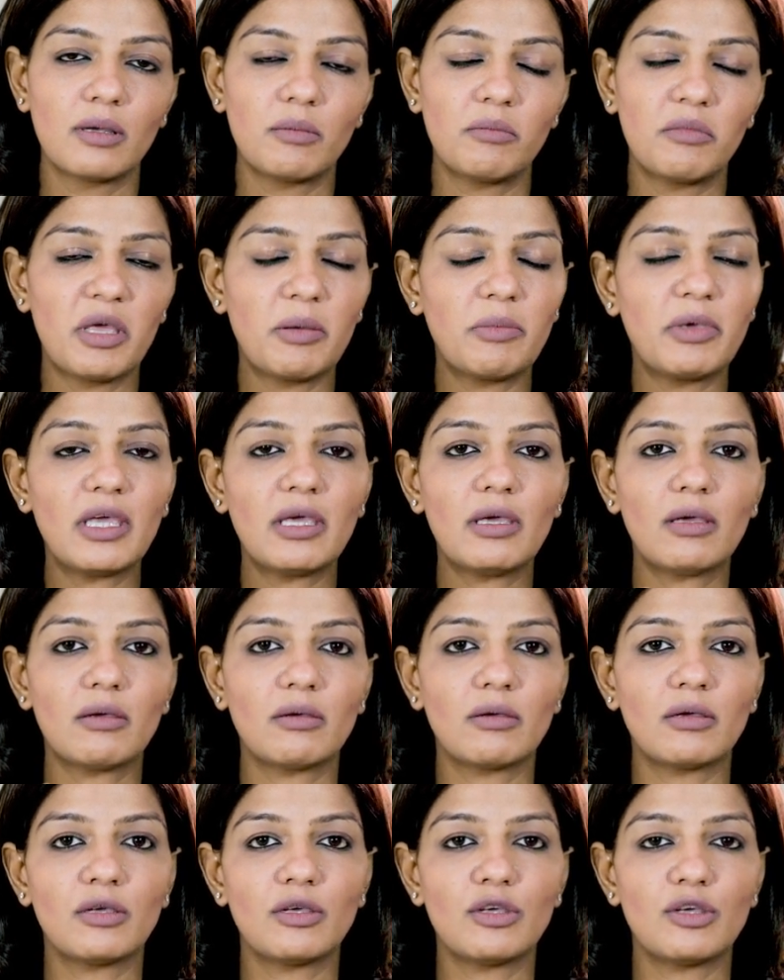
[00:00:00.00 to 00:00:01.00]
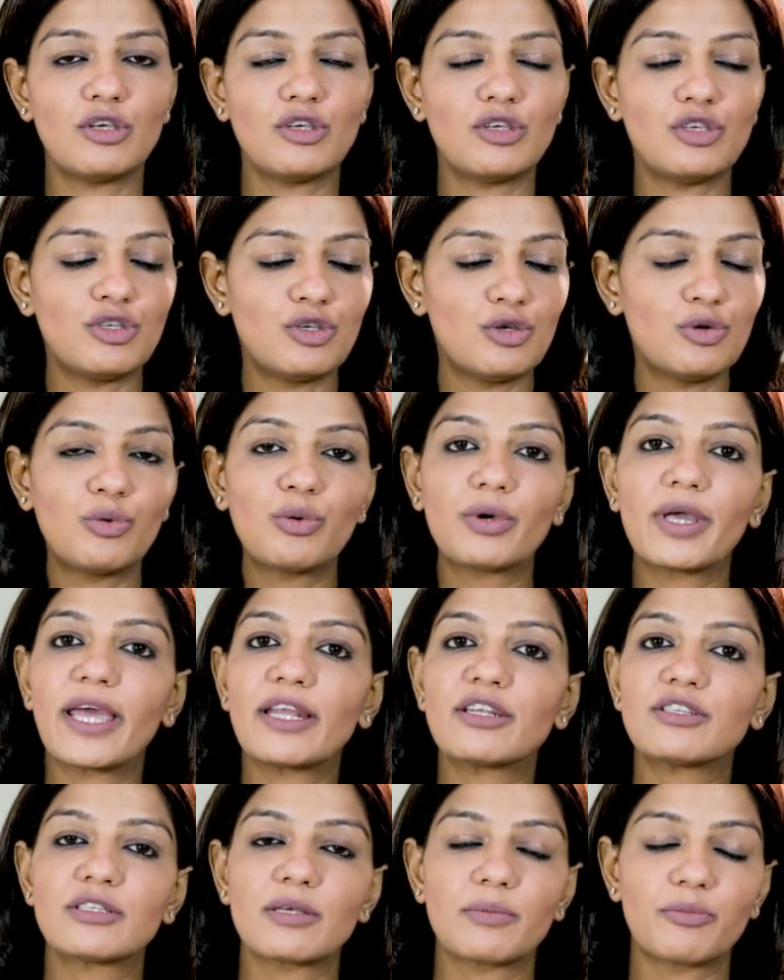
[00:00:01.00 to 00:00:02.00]
Maybe you
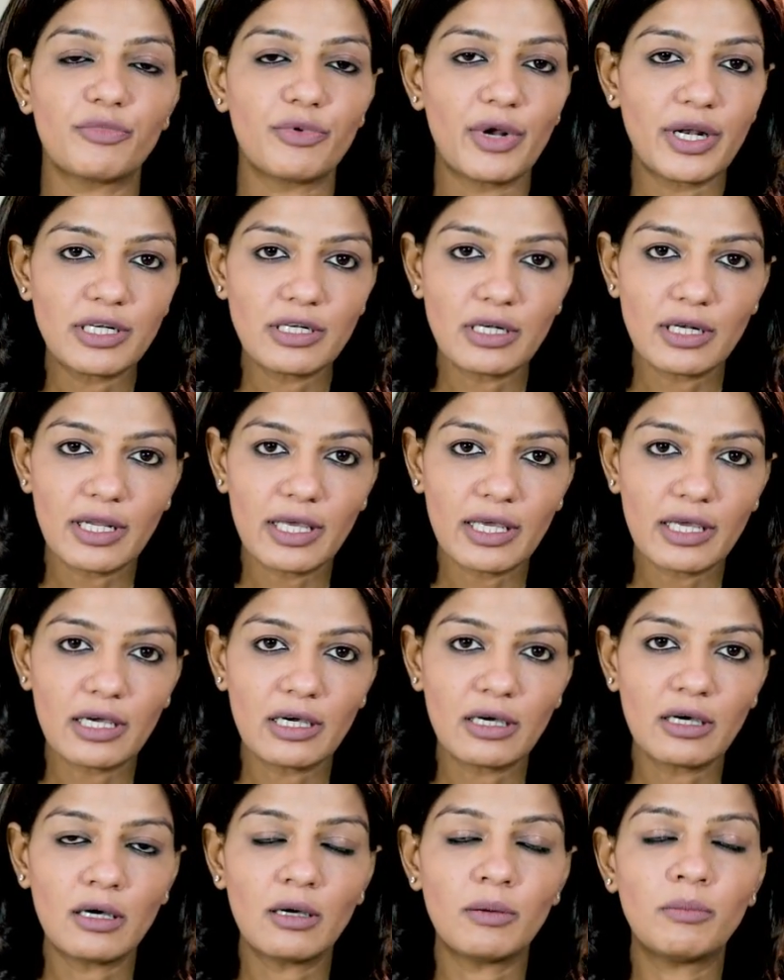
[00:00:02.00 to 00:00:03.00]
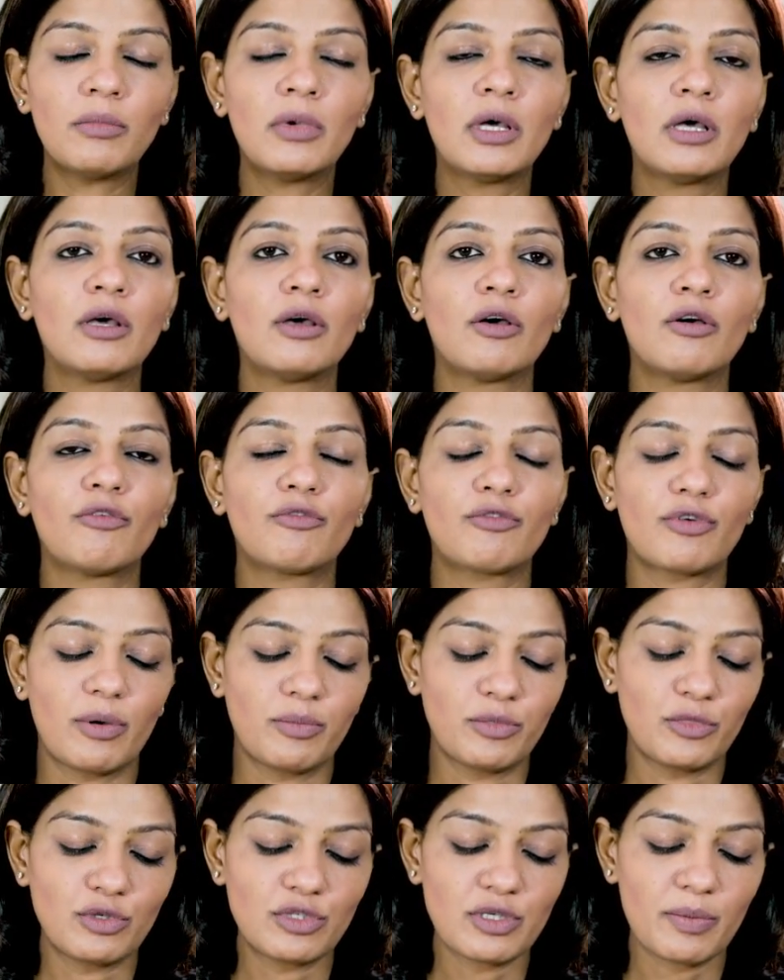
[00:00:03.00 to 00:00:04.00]
get some rental income
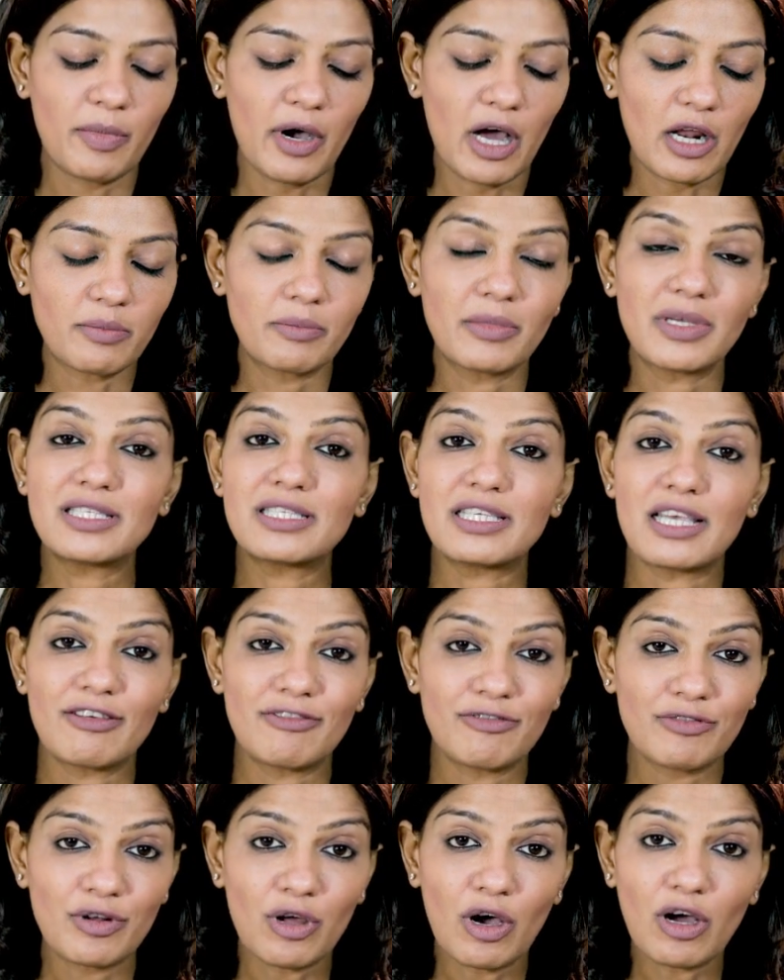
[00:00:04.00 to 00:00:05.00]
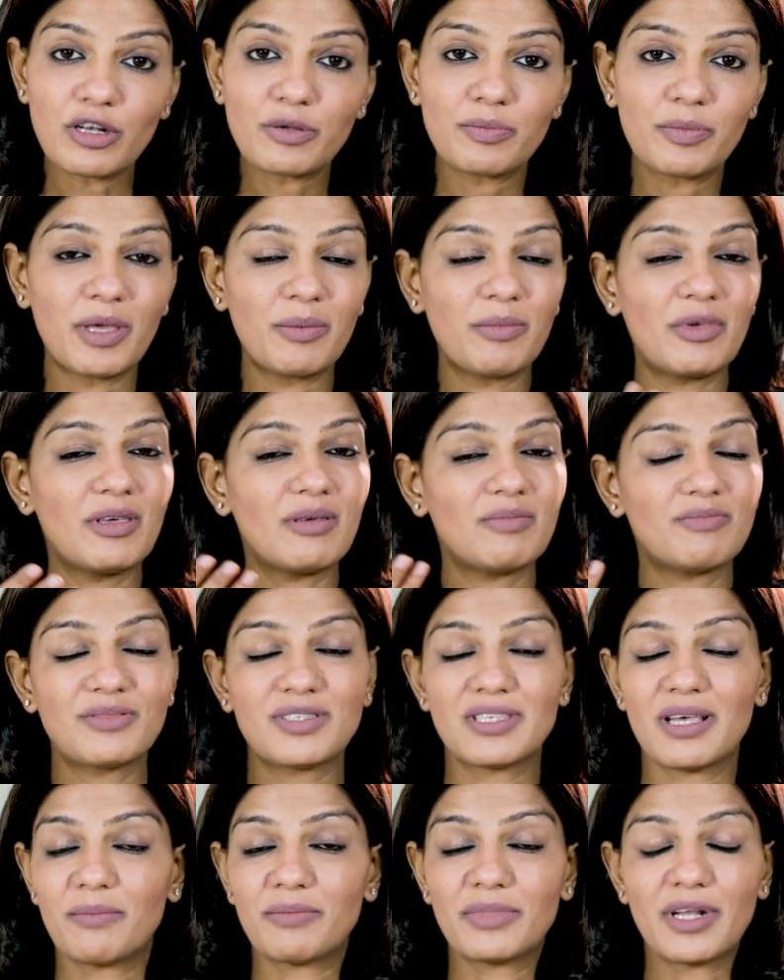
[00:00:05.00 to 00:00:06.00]
from those apartments. If not, maybe
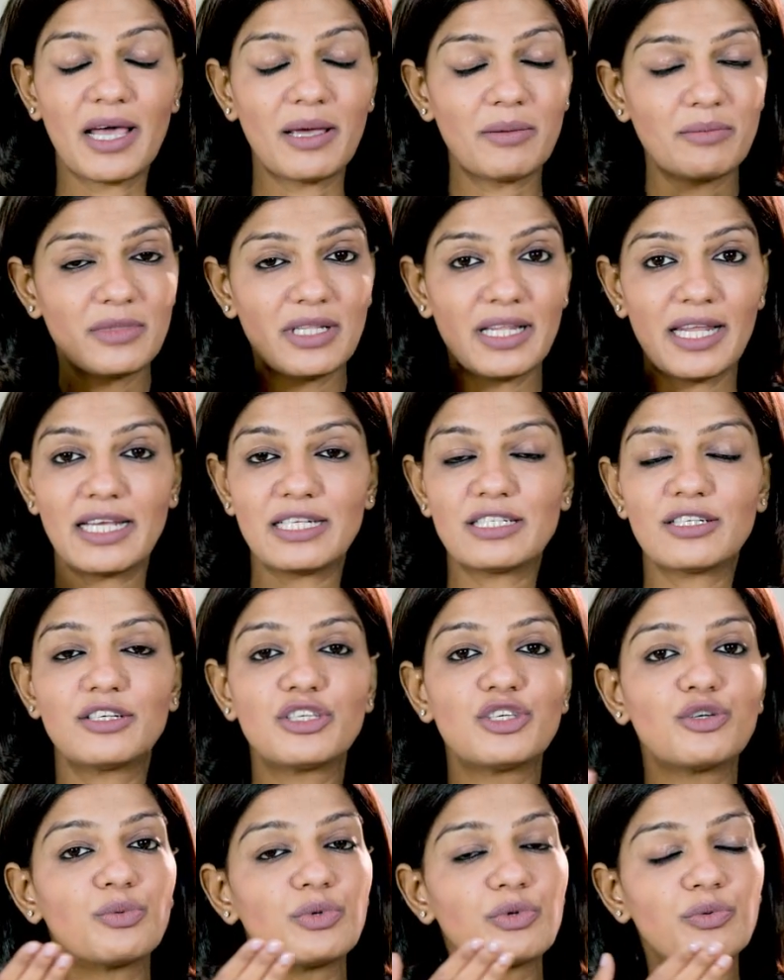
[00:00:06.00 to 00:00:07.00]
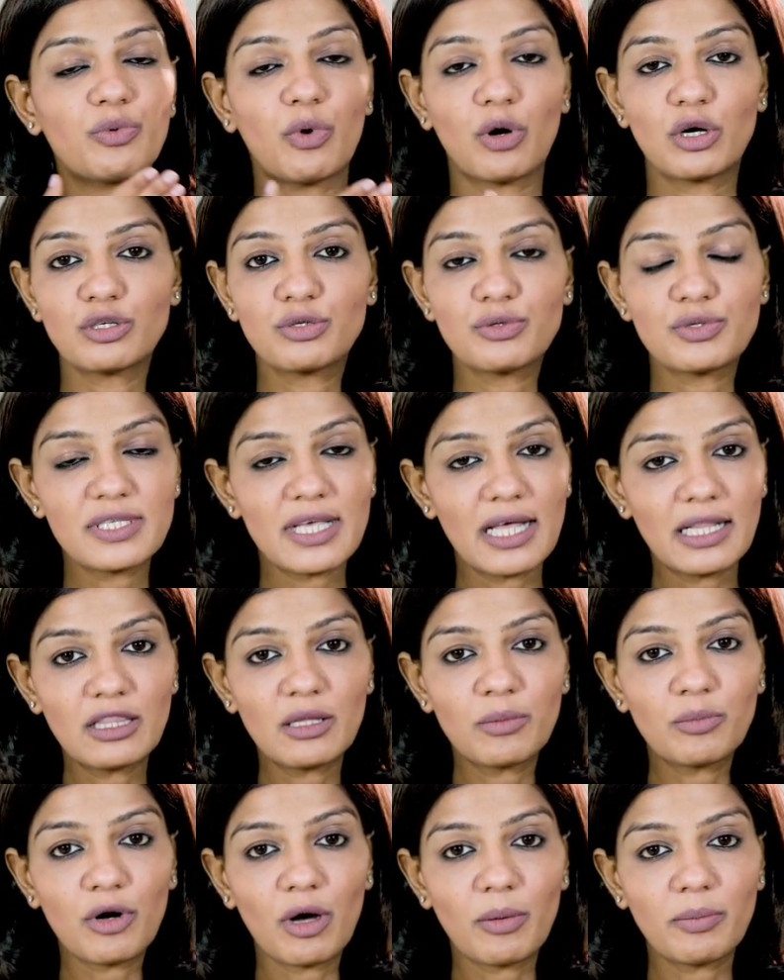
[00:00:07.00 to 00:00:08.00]
sometime later you would want to sell the
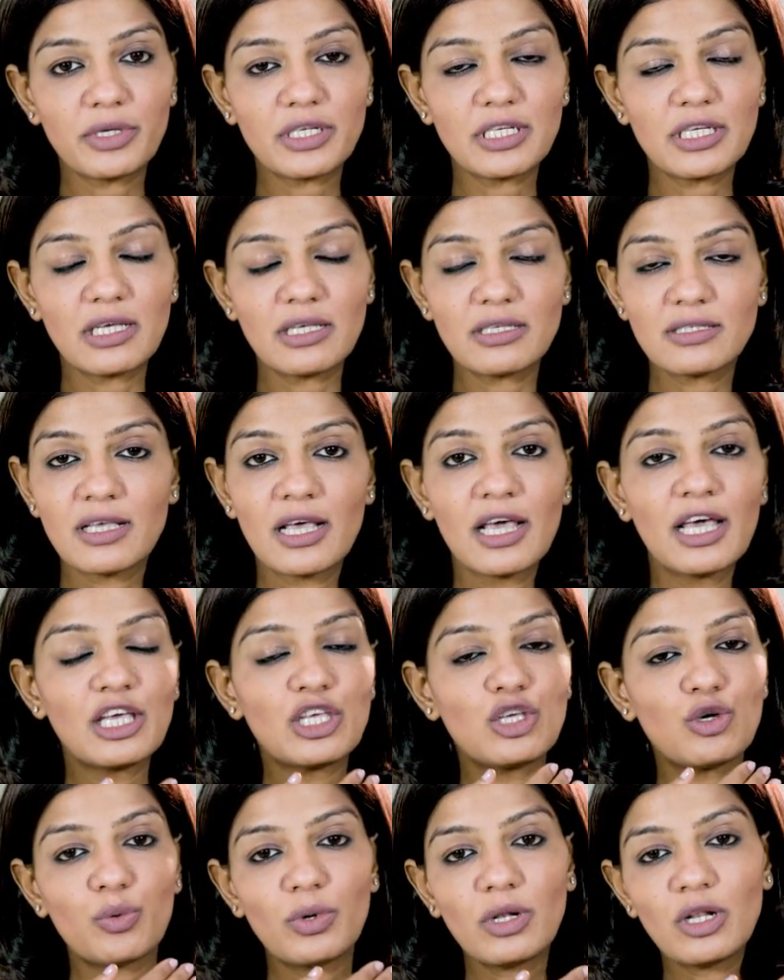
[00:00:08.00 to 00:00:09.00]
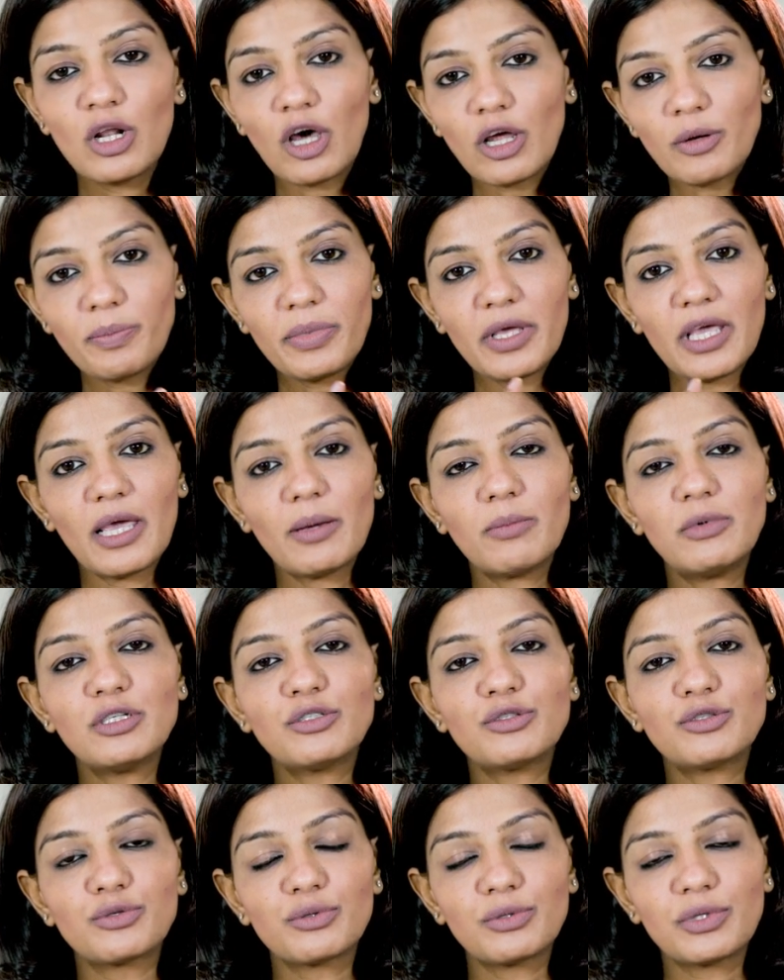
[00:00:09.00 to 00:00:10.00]
properties. You will not be able
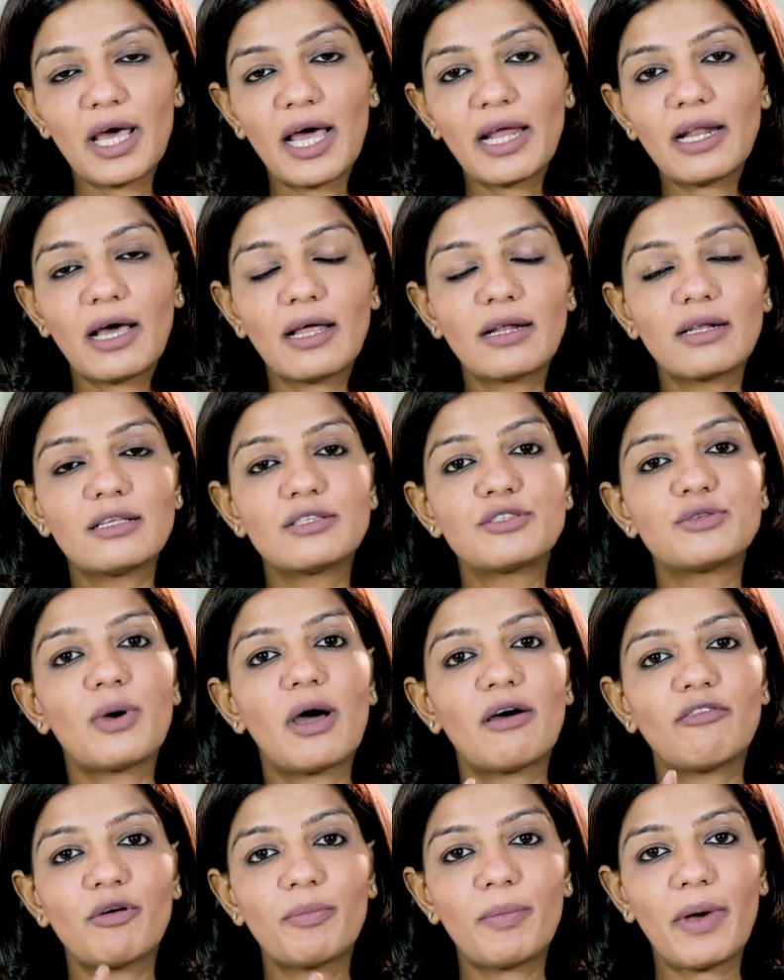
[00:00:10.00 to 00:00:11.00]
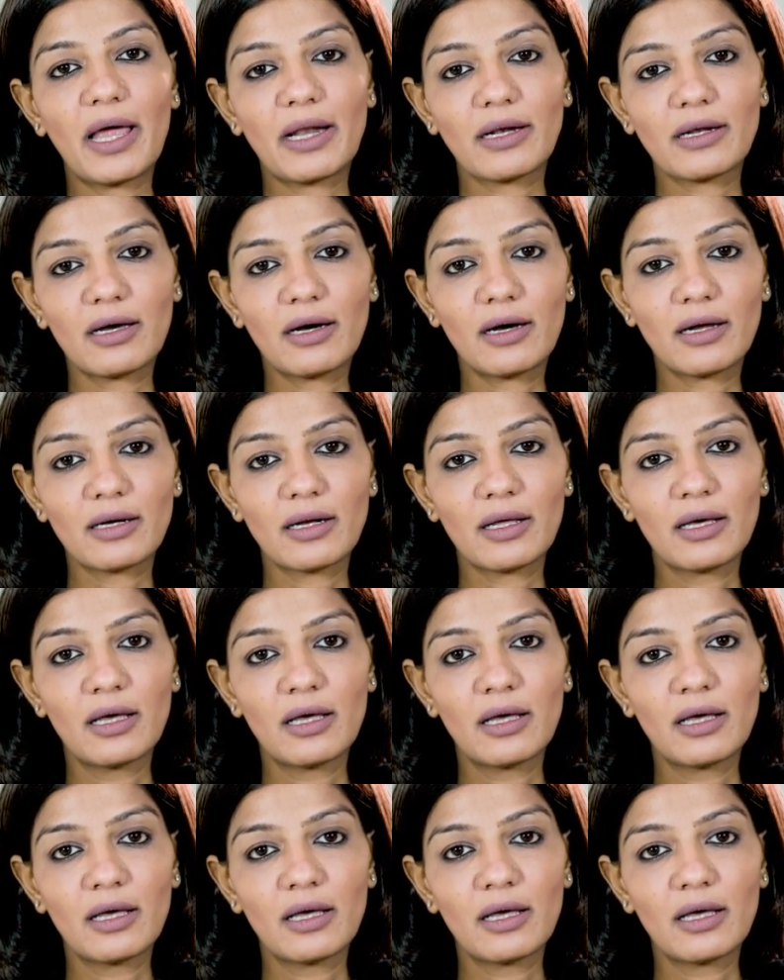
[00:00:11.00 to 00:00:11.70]
to do that unless you have a PAN card.